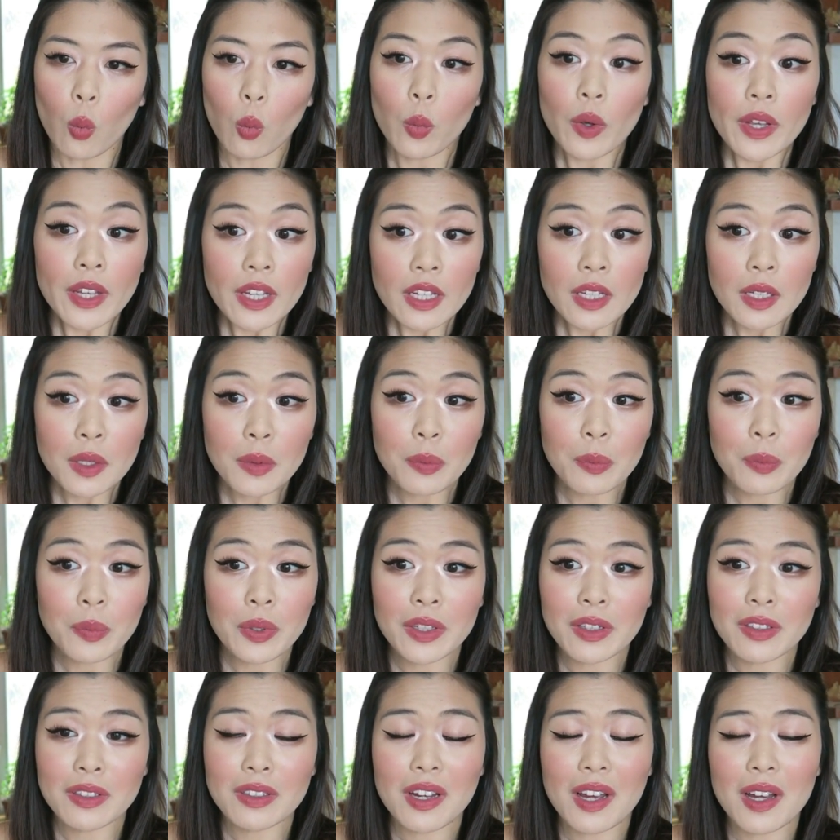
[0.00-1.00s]
we
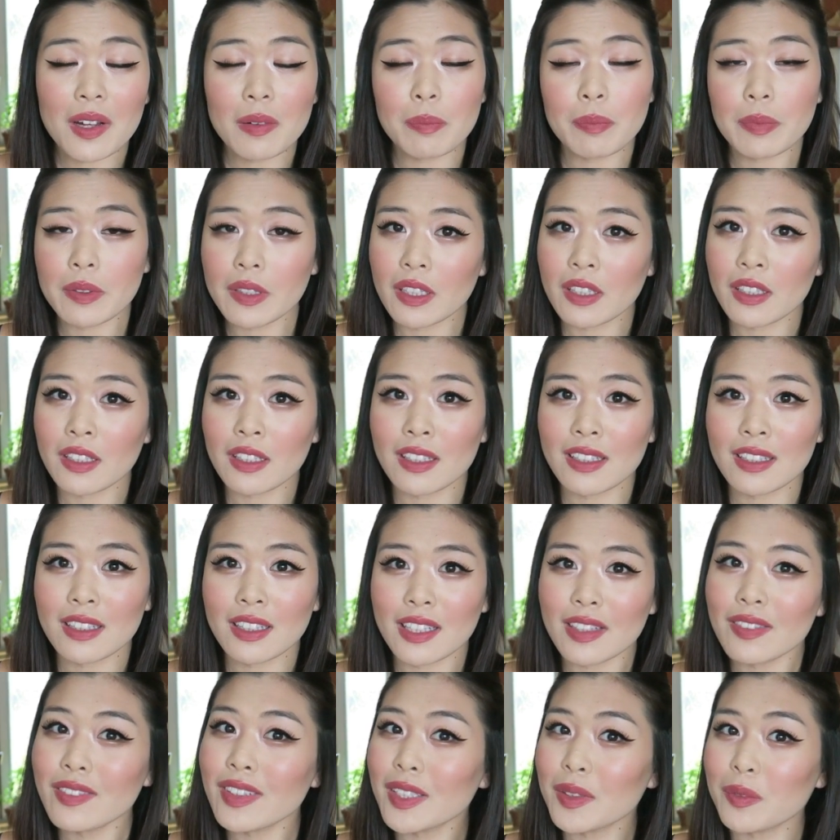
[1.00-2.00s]
will not be
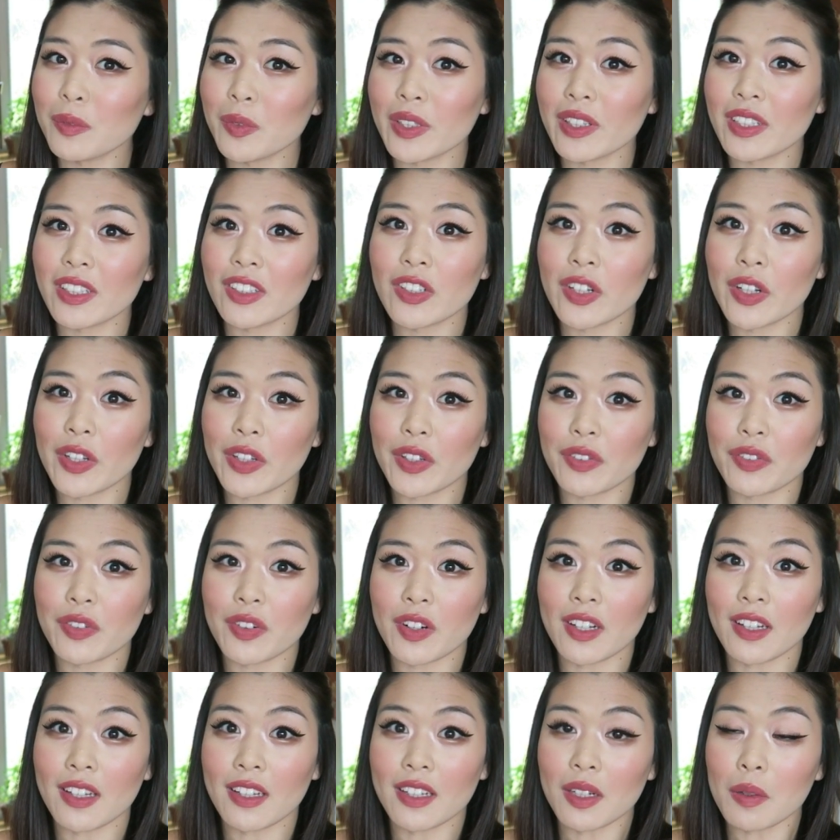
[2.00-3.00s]
living with each other
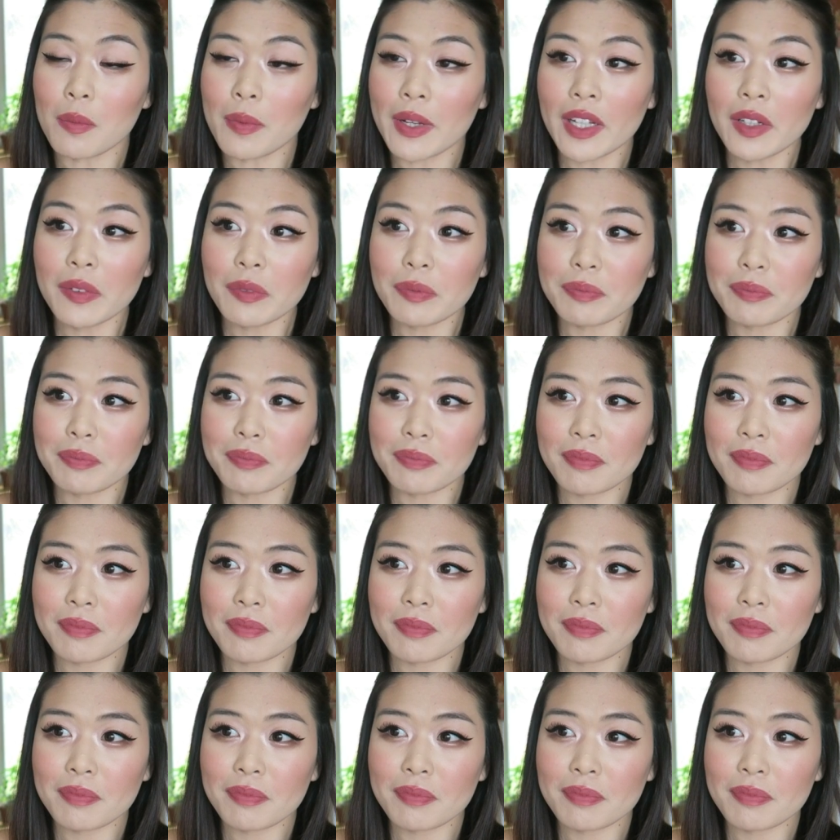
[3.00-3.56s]
for a little bit.